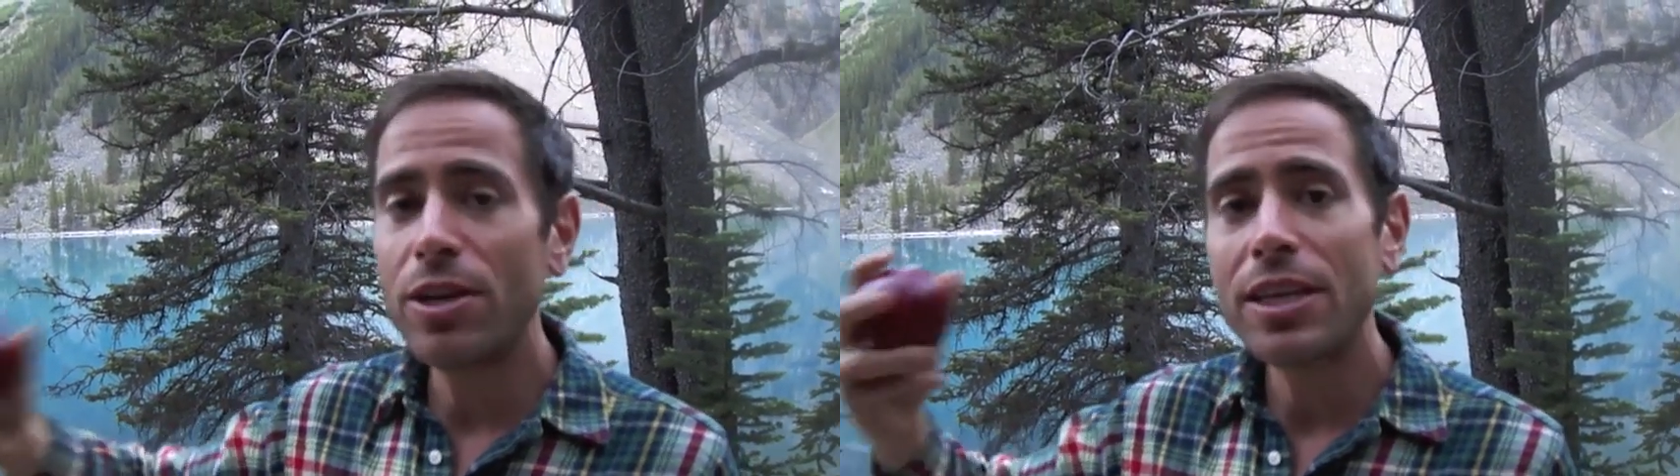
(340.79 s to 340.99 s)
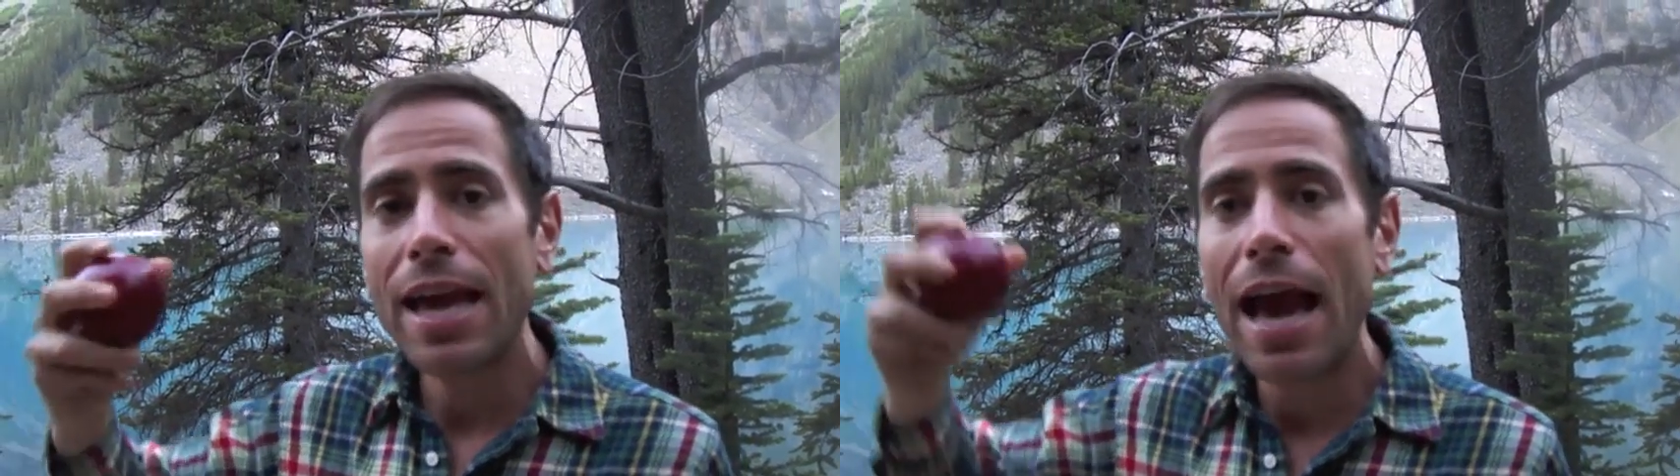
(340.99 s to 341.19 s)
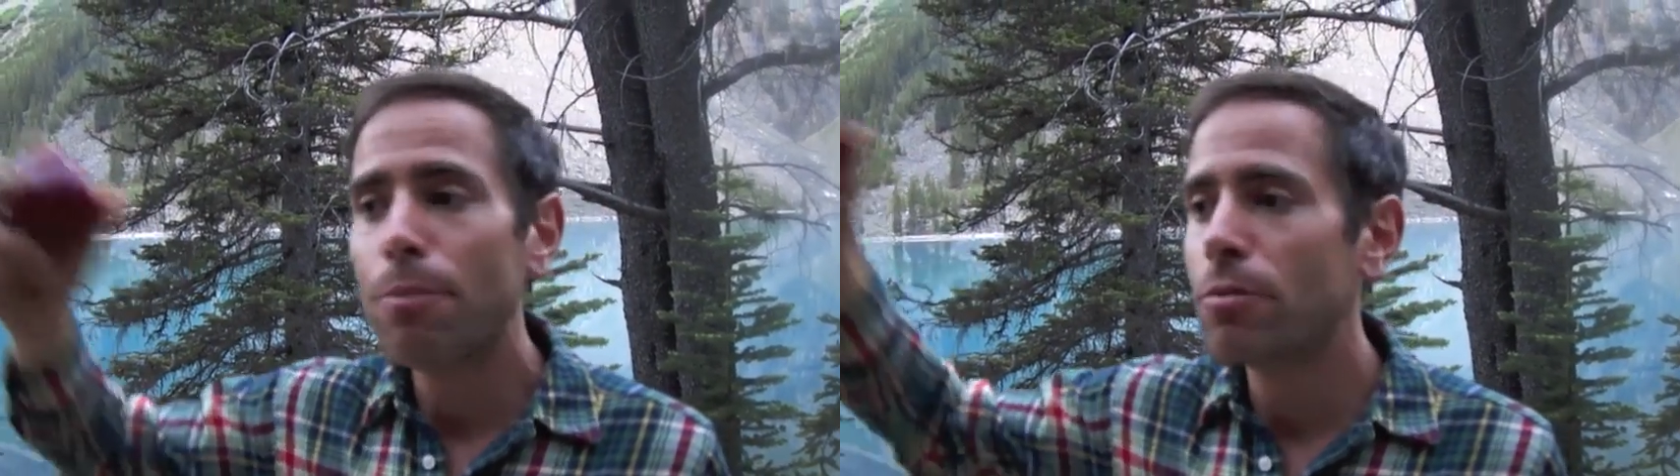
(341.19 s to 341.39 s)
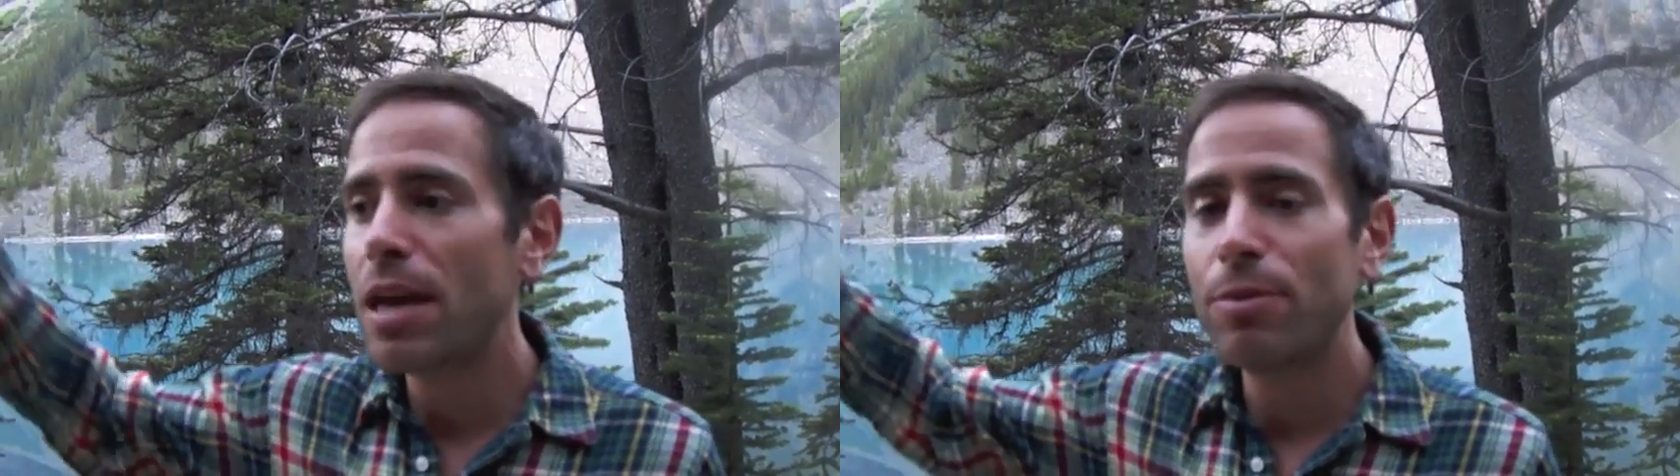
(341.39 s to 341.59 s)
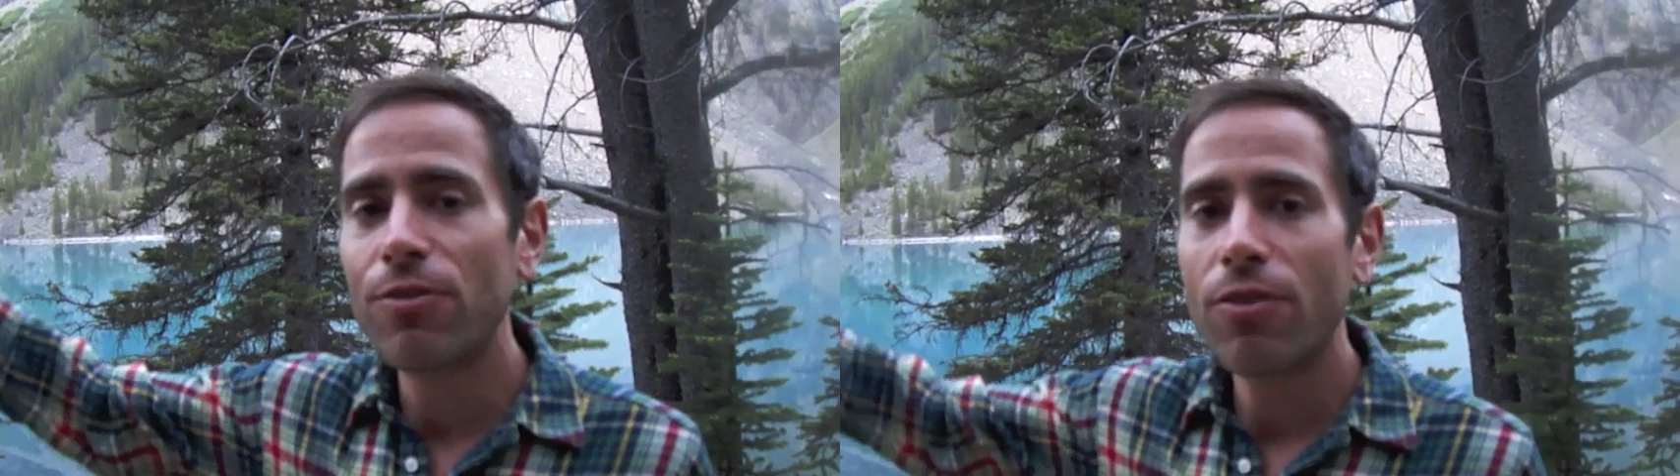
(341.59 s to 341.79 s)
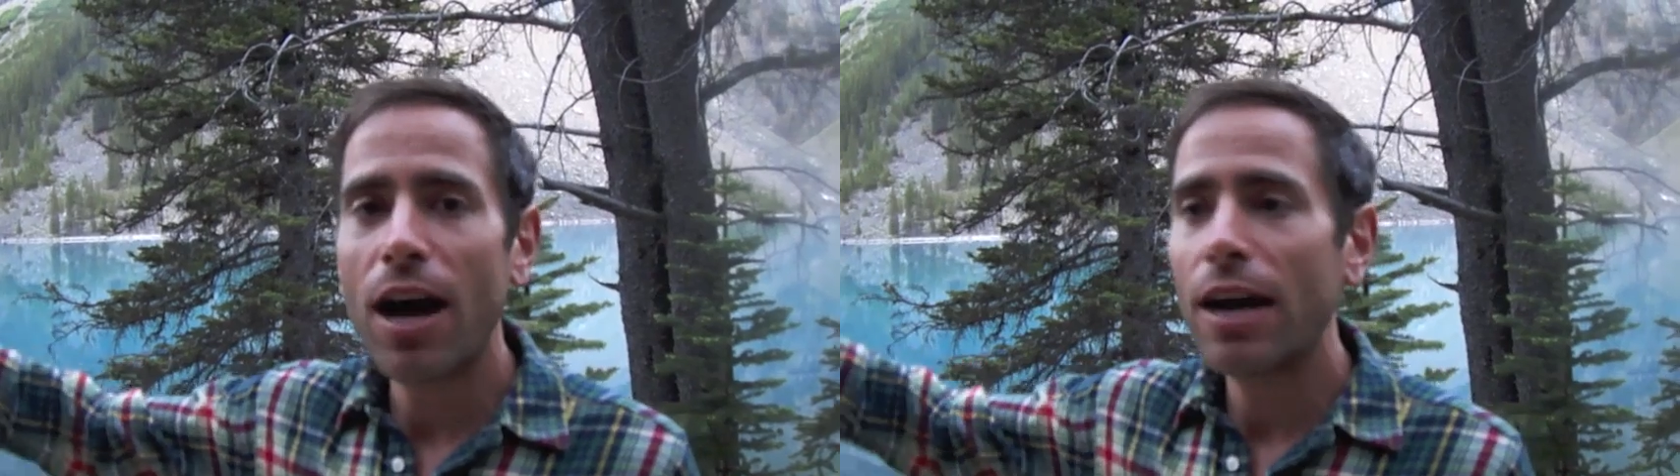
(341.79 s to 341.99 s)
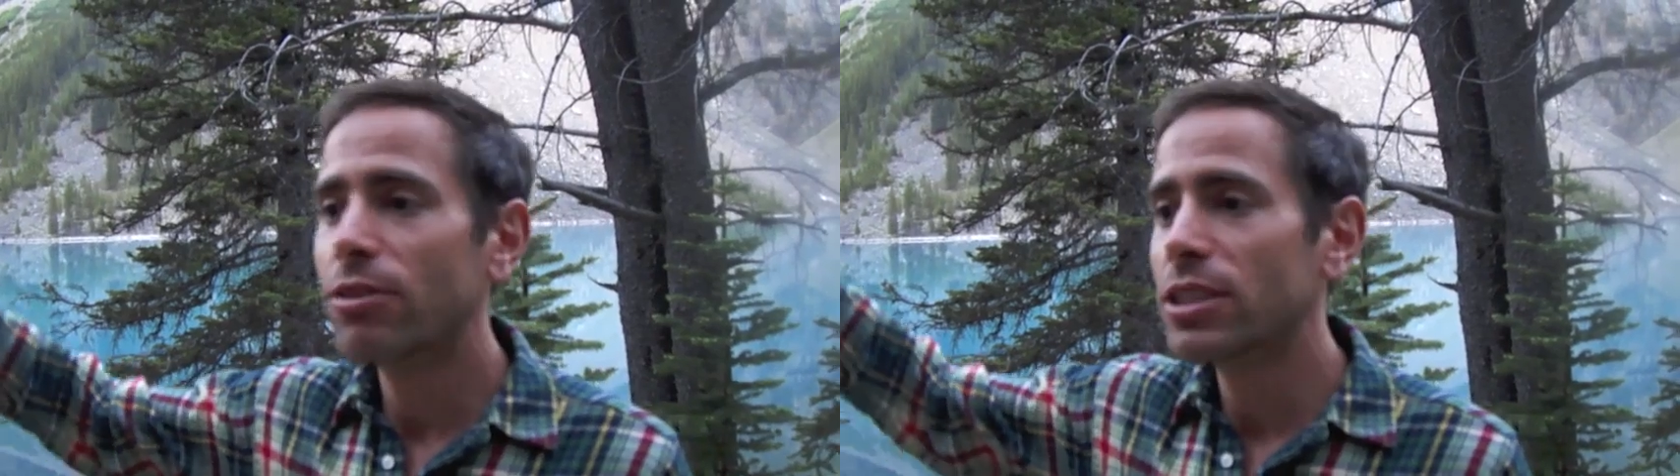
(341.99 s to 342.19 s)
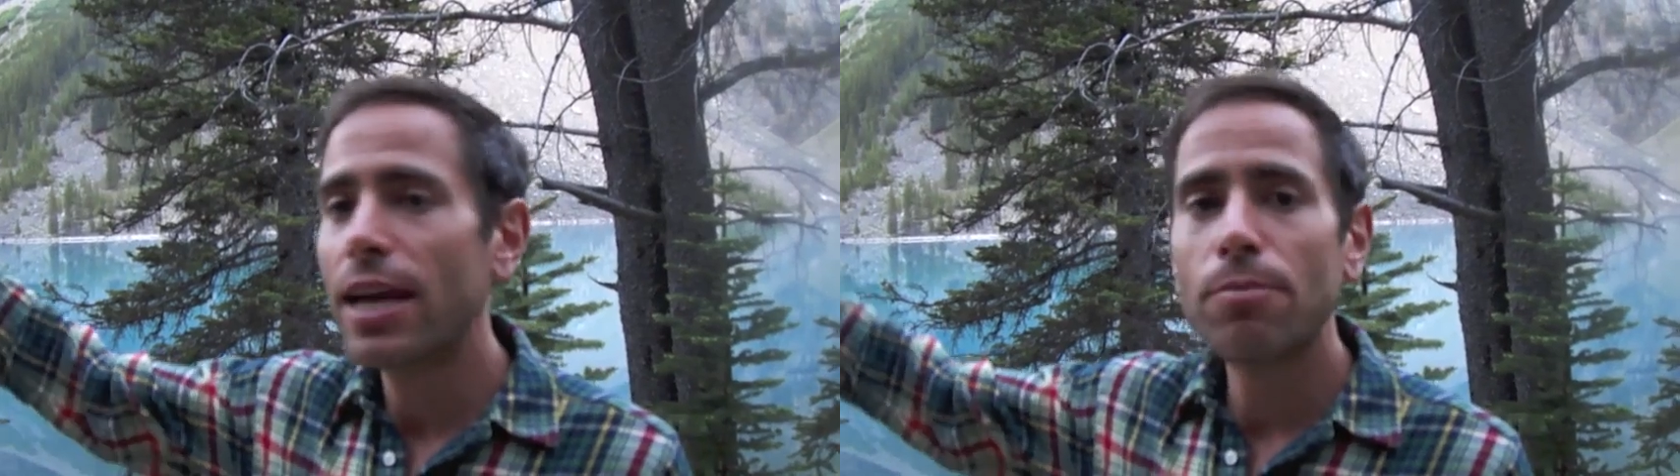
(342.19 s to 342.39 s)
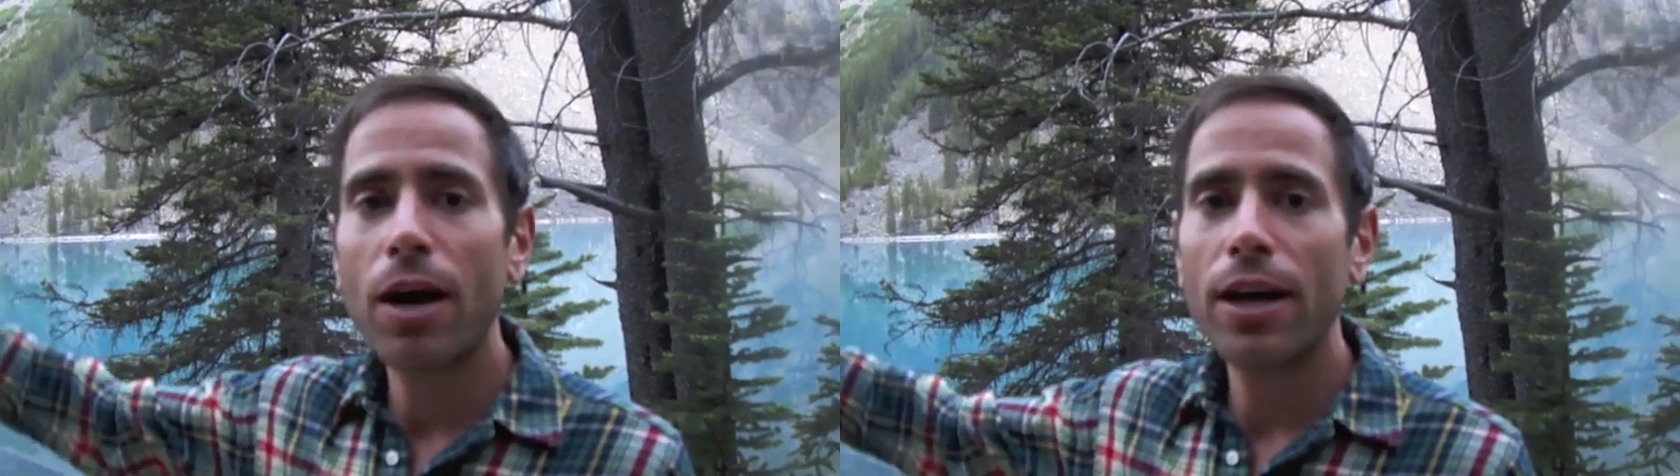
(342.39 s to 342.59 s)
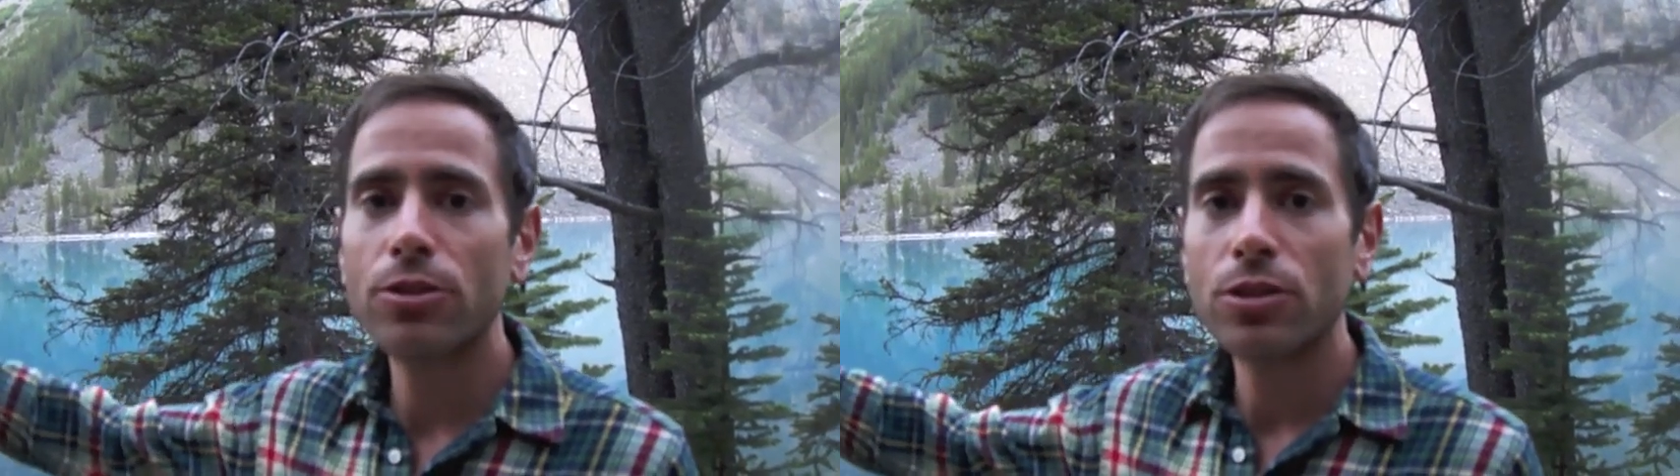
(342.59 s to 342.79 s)
eat the apple maybe 5 or 10
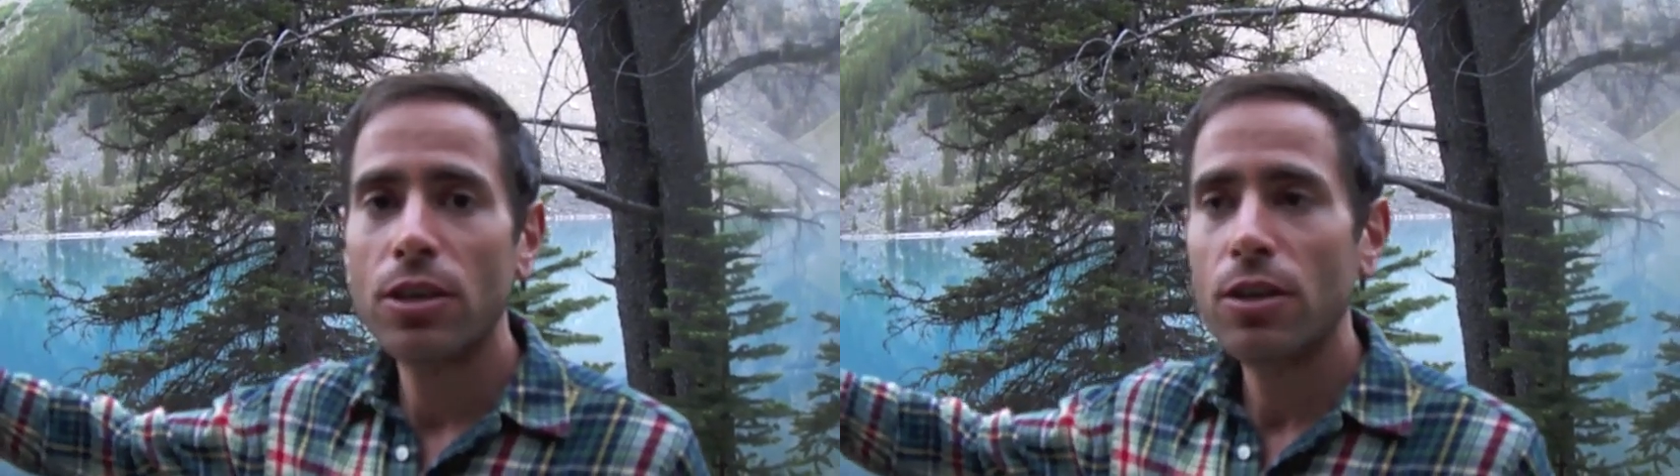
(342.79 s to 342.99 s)
miles